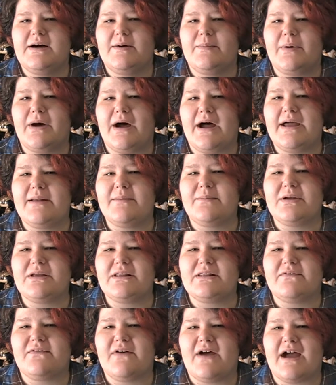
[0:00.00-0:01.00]
but
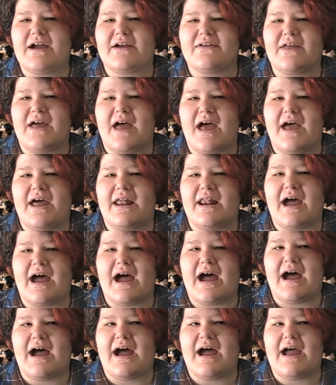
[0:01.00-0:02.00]
being the fact that
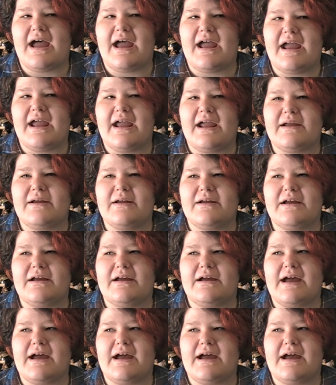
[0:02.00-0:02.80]
I